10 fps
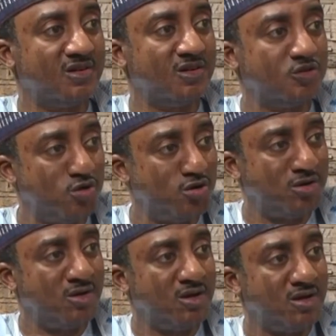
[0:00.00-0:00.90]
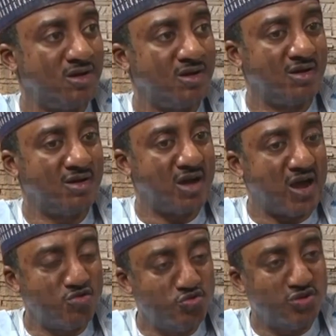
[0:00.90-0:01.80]
So
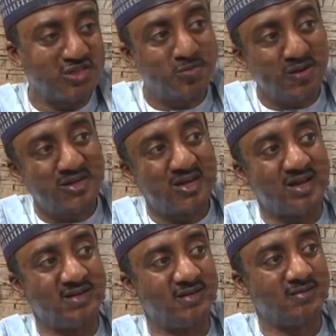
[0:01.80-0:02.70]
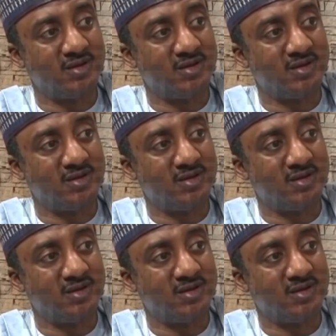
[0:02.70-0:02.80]
how do you explain that?